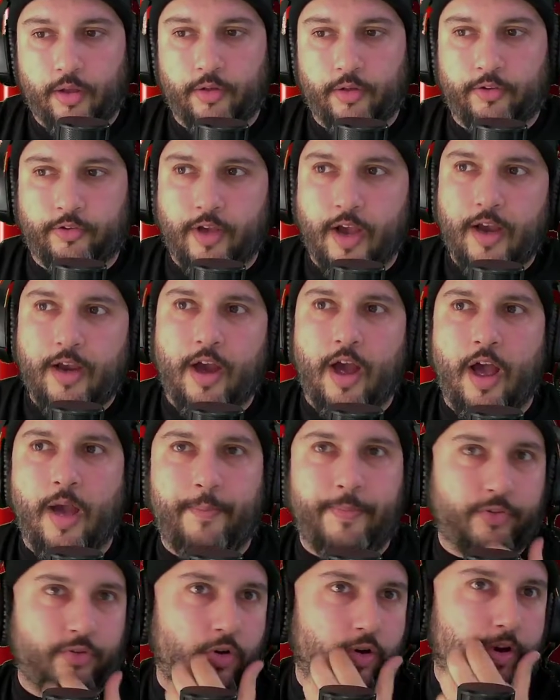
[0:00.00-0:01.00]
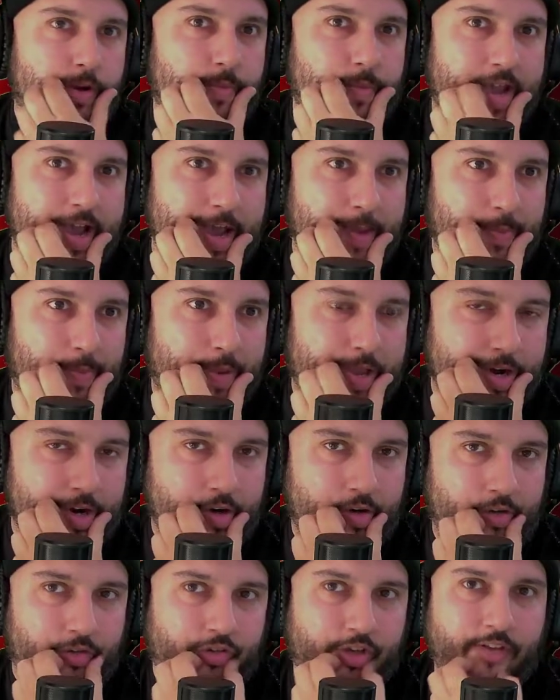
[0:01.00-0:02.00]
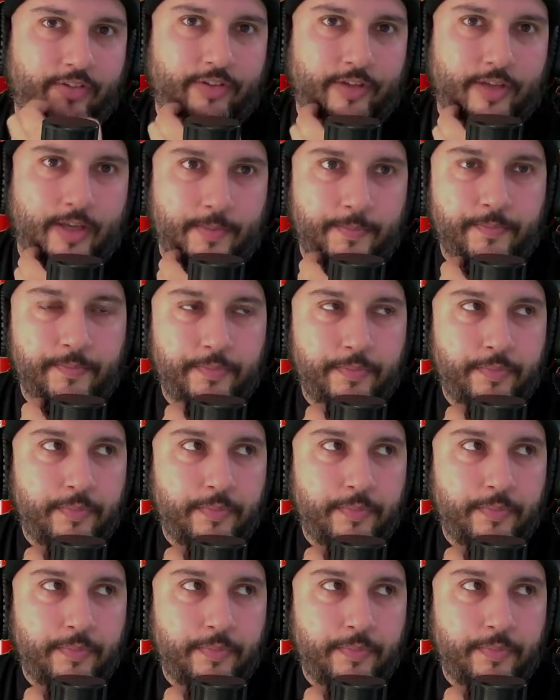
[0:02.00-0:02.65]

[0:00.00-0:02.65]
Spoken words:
Doc Ock is going behind Peter, chasing him,